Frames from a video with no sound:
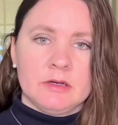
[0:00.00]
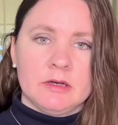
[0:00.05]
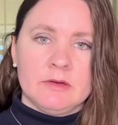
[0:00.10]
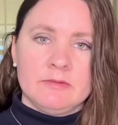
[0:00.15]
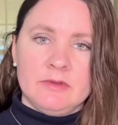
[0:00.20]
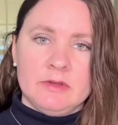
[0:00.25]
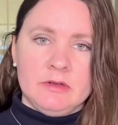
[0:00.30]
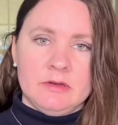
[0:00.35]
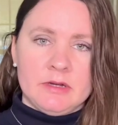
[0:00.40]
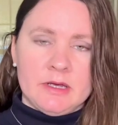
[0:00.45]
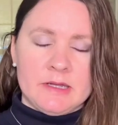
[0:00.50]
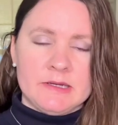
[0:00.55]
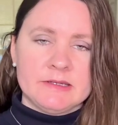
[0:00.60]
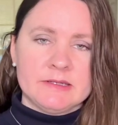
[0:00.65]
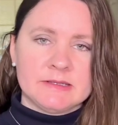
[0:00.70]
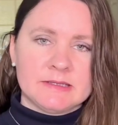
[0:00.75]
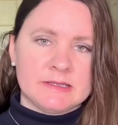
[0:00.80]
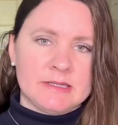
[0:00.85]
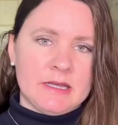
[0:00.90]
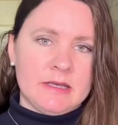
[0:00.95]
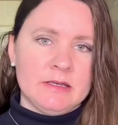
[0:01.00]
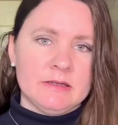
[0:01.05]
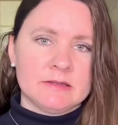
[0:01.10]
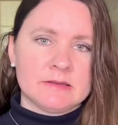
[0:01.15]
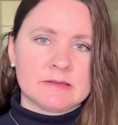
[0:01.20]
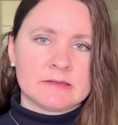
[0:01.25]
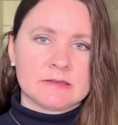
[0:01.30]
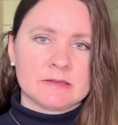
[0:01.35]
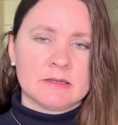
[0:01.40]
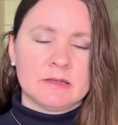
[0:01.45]
of the United
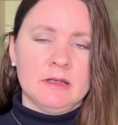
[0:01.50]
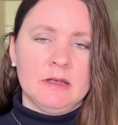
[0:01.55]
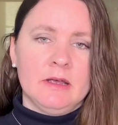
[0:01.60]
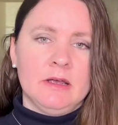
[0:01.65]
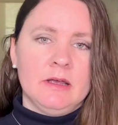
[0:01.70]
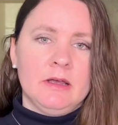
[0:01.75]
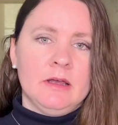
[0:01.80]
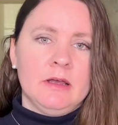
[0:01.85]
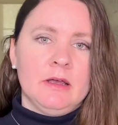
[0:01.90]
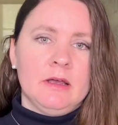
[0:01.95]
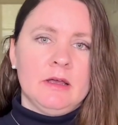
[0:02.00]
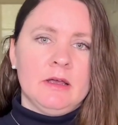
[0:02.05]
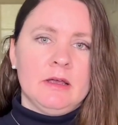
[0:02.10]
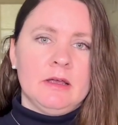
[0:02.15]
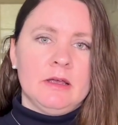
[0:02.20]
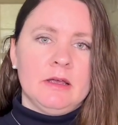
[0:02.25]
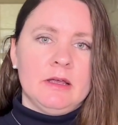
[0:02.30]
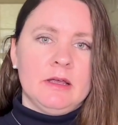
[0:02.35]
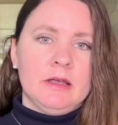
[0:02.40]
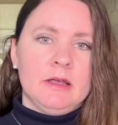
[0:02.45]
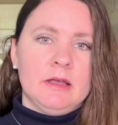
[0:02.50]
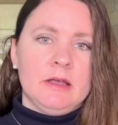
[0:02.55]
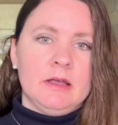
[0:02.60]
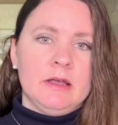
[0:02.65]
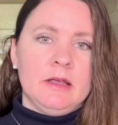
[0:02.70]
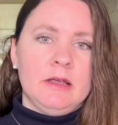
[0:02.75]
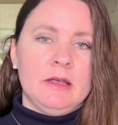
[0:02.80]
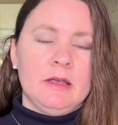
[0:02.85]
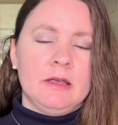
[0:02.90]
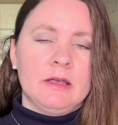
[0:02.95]
States.
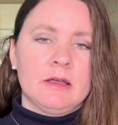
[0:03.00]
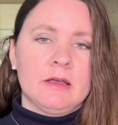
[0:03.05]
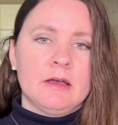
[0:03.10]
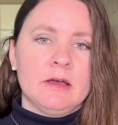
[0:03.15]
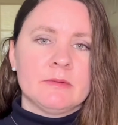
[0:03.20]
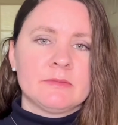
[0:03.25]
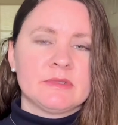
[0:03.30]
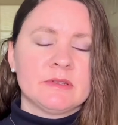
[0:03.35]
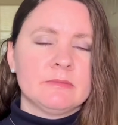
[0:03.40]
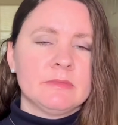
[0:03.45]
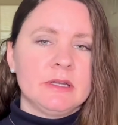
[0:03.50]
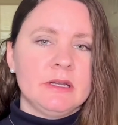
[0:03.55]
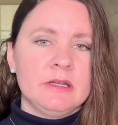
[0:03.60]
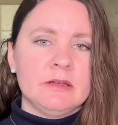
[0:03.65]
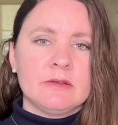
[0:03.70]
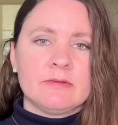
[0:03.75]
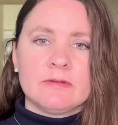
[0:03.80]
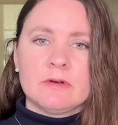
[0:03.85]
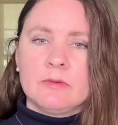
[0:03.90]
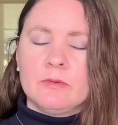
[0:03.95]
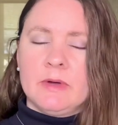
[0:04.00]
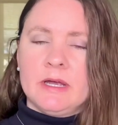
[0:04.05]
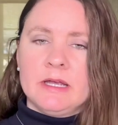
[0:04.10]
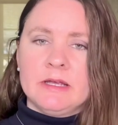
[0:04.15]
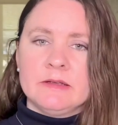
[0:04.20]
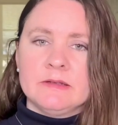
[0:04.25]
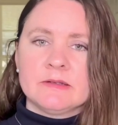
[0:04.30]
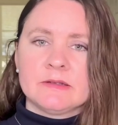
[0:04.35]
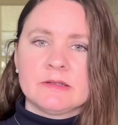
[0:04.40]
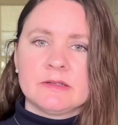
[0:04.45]
It comes in many different
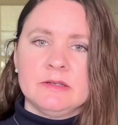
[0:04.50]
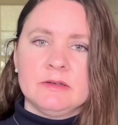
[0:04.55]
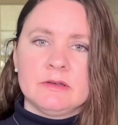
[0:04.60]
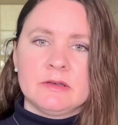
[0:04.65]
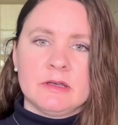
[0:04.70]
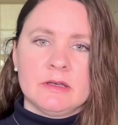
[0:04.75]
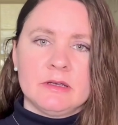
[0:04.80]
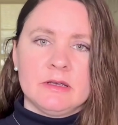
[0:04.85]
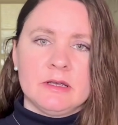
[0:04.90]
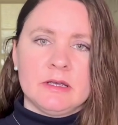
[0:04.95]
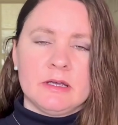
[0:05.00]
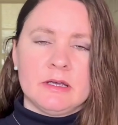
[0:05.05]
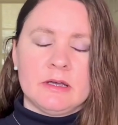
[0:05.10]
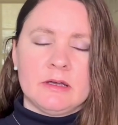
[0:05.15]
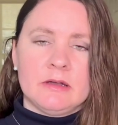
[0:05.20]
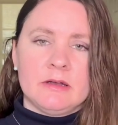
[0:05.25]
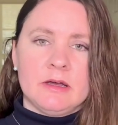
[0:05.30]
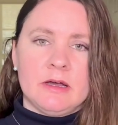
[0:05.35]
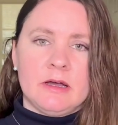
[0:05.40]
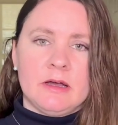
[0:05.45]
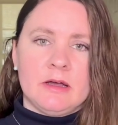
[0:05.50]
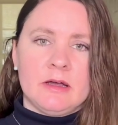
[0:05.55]
ways. You could get